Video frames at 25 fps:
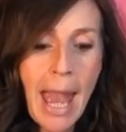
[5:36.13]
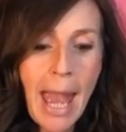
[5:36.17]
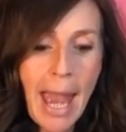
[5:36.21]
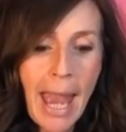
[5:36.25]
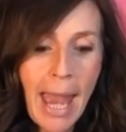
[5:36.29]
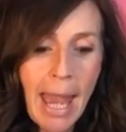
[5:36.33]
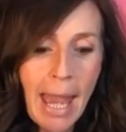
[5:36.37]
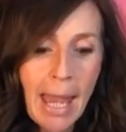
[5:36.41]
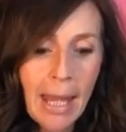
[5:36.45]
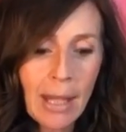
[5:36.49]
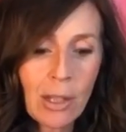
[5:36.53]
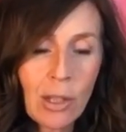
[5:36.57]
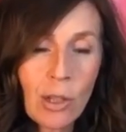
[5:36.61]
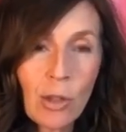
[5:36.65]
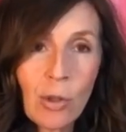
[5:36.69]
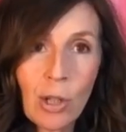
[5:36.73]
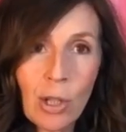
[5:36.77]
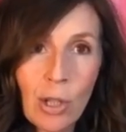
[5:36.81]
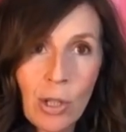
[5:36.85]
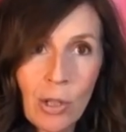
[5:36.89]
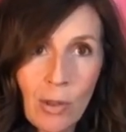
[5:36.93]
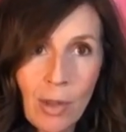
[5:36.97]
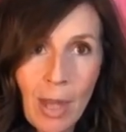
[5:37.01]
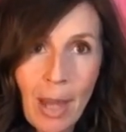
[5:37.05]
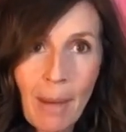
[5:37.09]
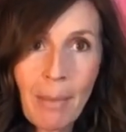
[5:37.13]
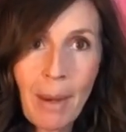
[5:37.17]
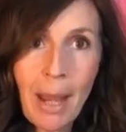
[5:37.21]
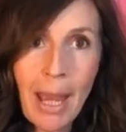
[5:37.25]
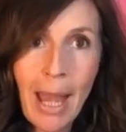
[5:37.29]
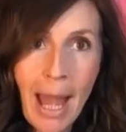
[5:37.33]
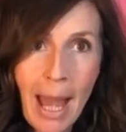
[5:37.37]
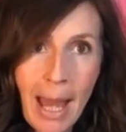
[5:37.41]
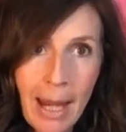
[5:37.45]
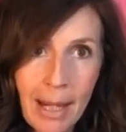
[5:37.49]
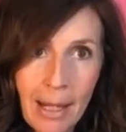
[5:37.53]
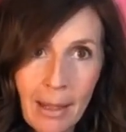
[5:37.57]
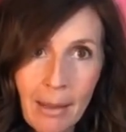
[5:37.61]
and you can do that by
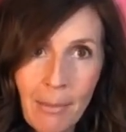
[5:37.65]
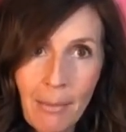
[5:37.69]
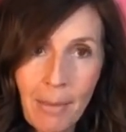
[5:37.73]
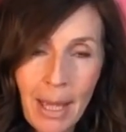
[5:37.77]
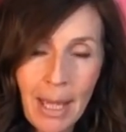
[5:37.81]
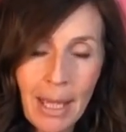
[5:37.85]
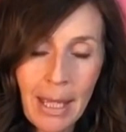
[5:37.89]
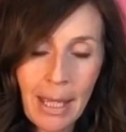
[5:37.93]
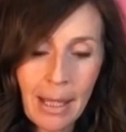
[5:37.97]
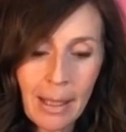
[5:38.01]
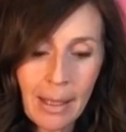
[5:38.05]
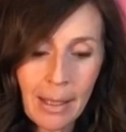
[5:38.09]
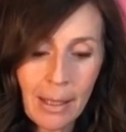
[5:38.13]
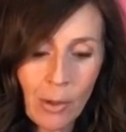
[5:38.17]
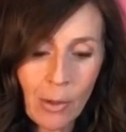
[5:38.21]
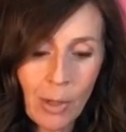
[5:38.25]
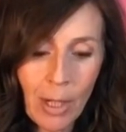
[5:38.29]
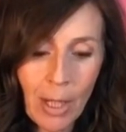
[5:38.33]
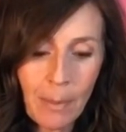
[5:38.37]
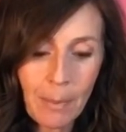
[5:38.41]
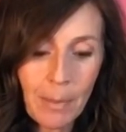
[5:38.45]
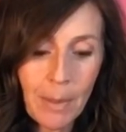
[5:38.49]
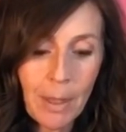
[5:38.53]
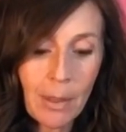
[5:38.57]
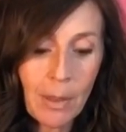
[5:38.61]
adding the baking soda.